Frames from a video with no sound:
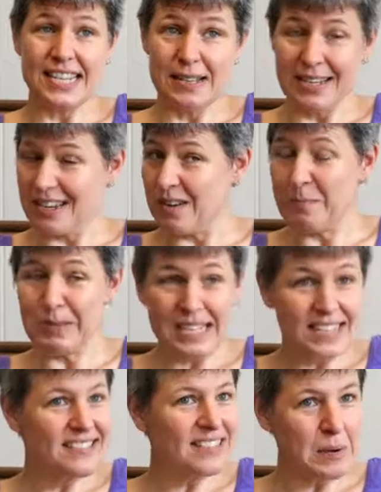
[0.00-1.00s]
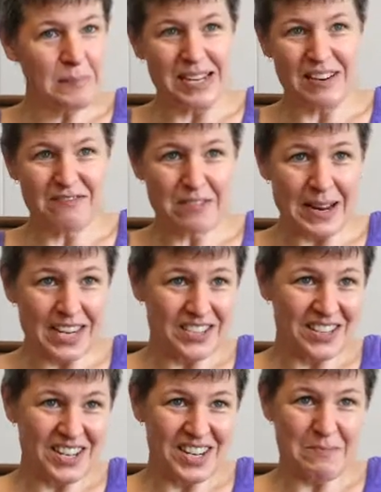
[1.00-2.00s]
and I said, please send me
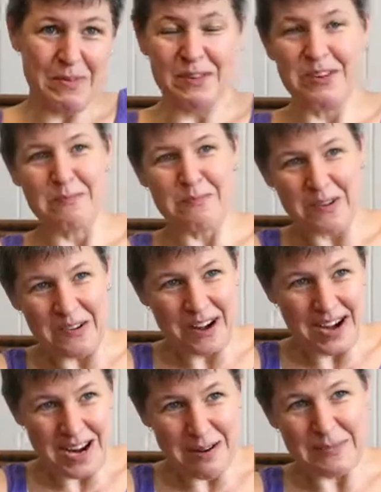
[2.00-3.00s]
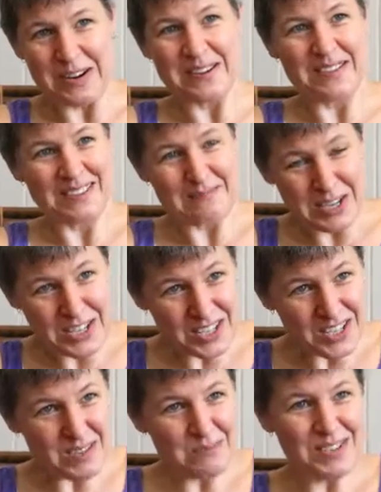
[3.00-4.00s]
information about your program and your
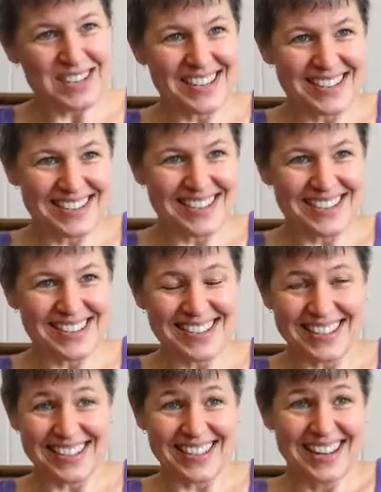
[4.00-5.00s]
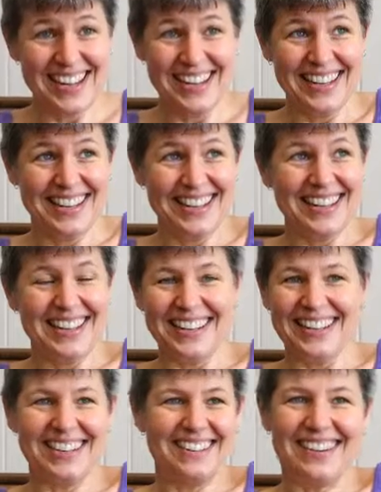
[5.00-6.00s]
admissions procedures, and
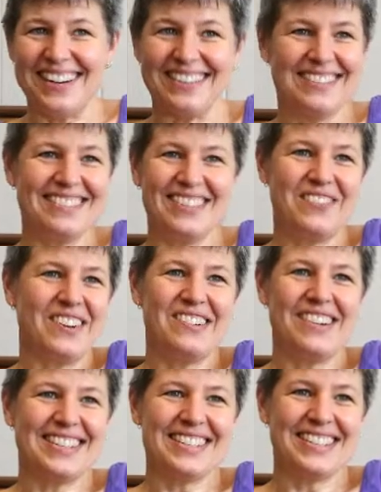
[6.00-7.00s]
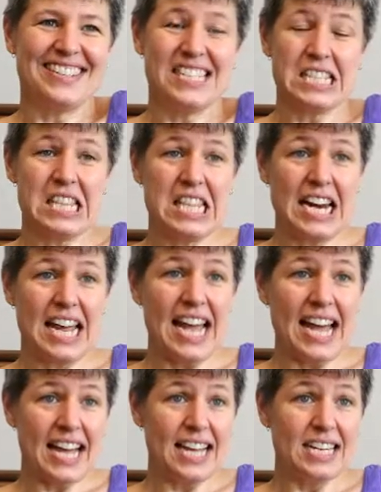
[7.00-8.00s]
I don't know, different questions that I
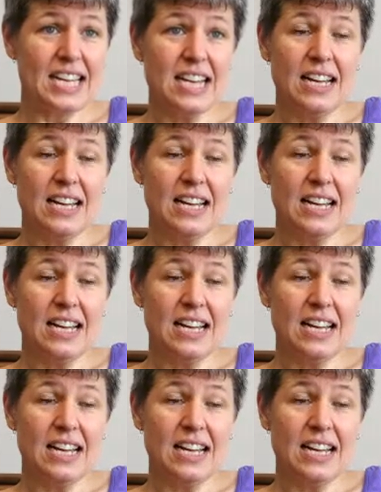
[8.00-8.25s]
had.